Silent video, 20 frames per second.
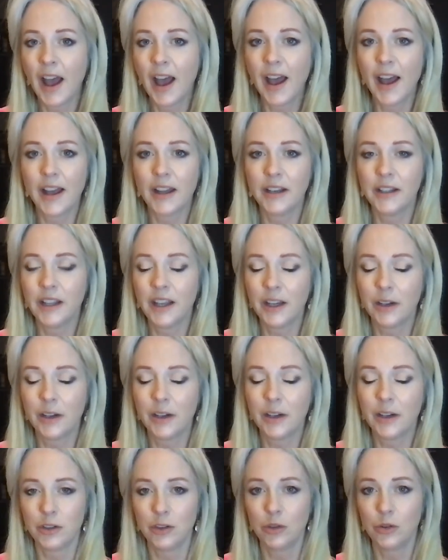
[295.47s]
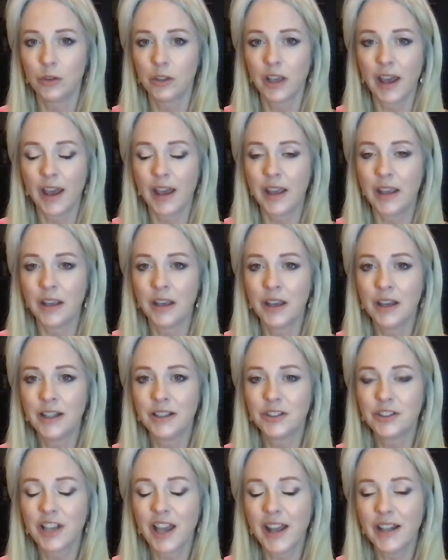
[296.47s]
And here in the U K,
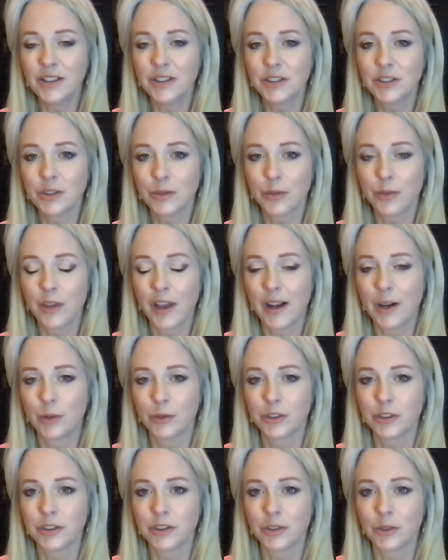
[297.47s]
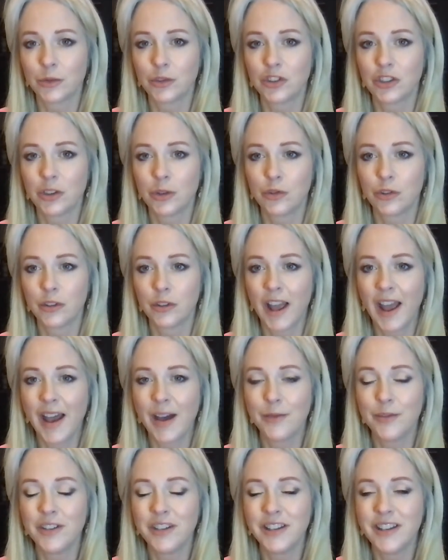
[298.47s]
tens of thousands of children
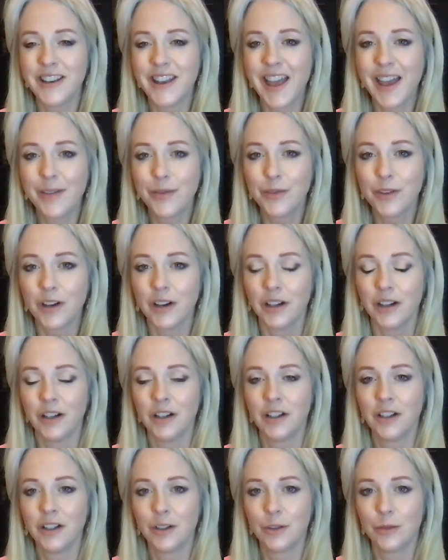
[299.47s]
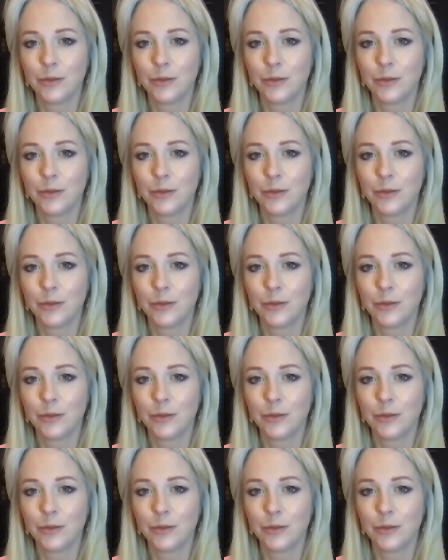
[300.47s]
have never